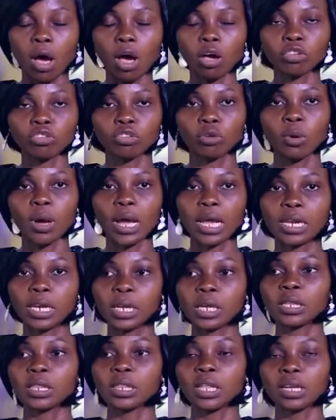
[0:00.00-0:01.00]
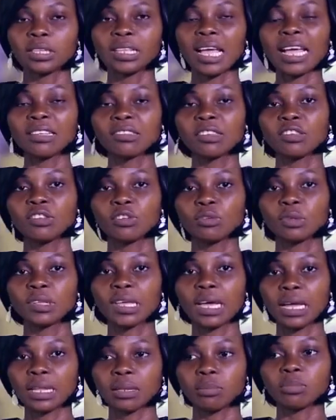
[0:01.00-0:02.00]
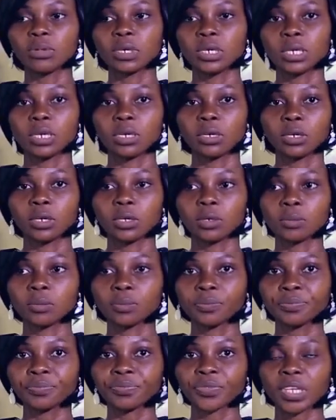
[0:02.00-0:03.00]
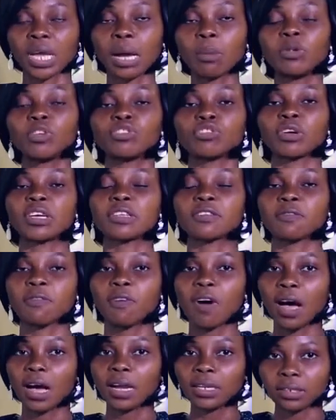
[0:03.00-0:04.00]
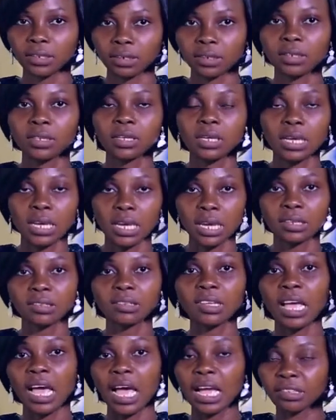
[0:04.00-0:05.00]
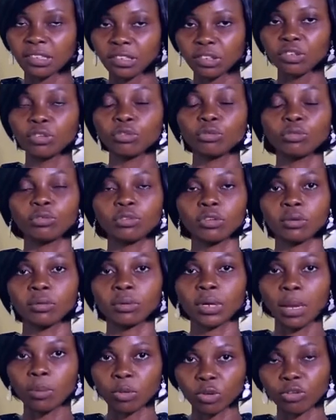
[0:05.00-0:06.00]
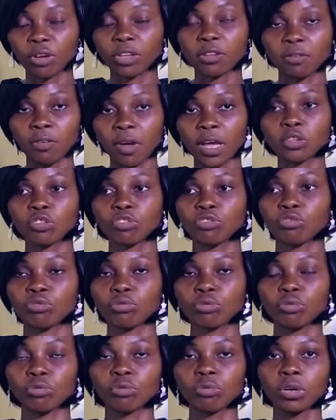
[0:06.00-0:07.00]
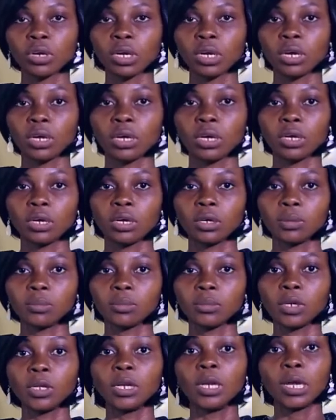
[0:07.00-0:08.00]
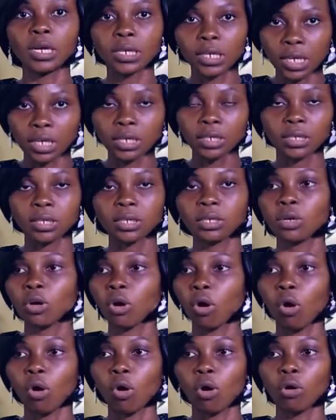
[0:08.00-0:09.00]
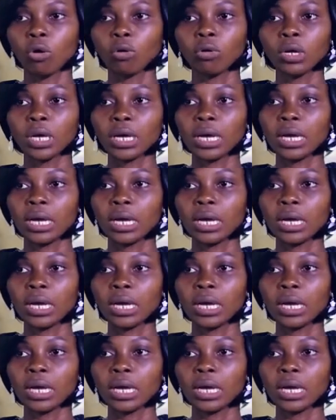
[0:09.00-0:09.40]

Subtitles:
Also, I learned that attitude can be transferred. Yes, attitude can be transferred to a learner or